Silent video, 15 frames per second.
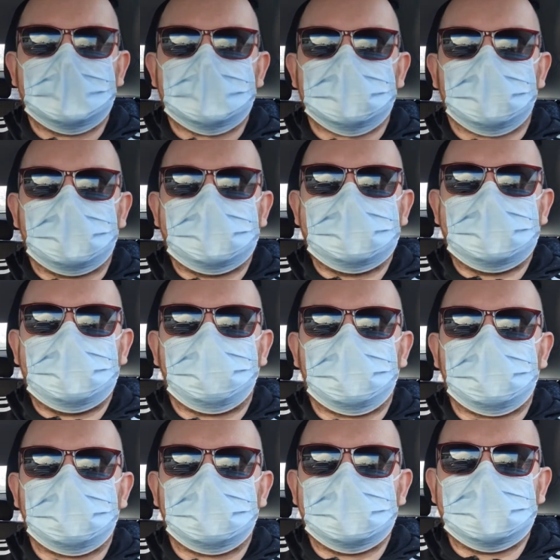So I
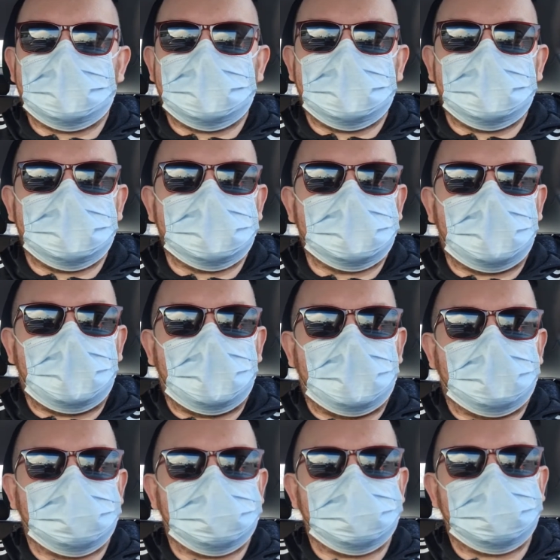never really
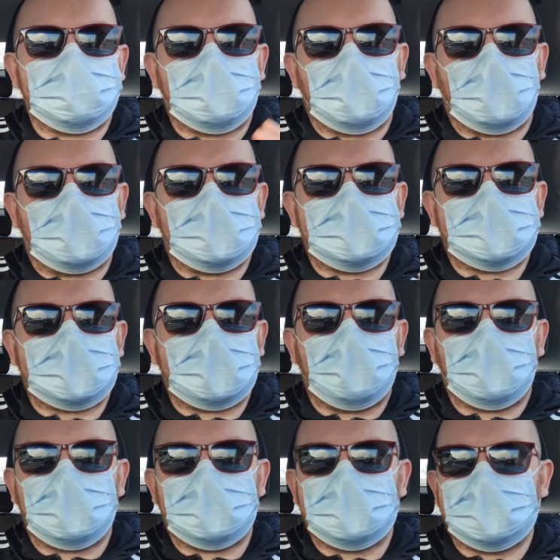wanted to
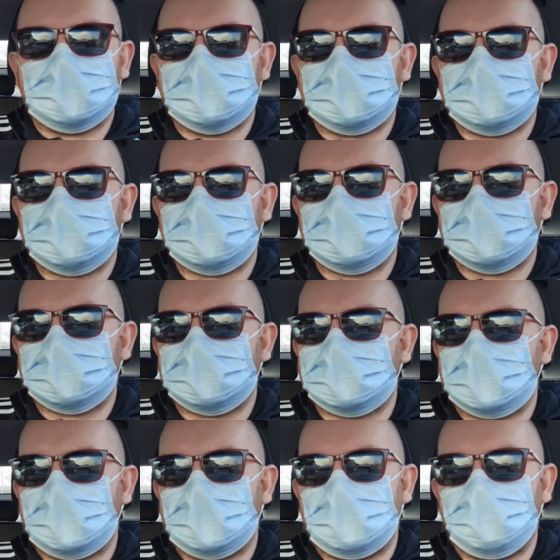get one of these
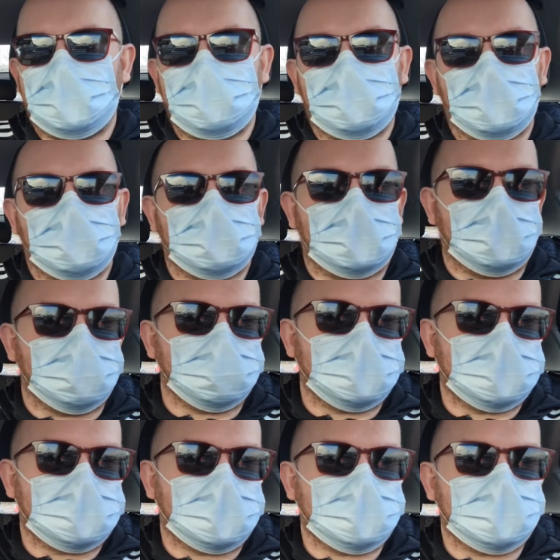because I thought, well,
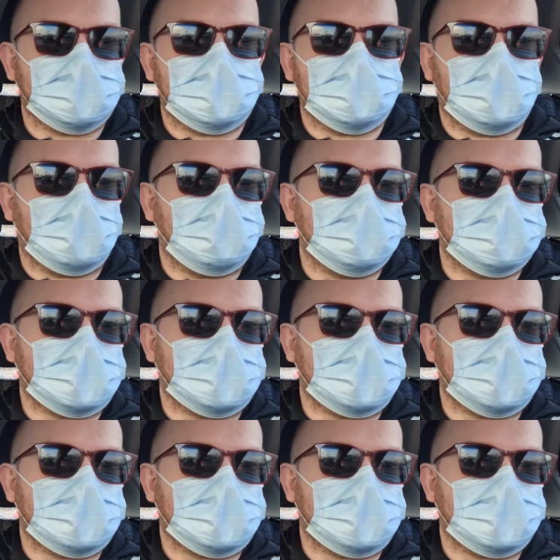this does the job.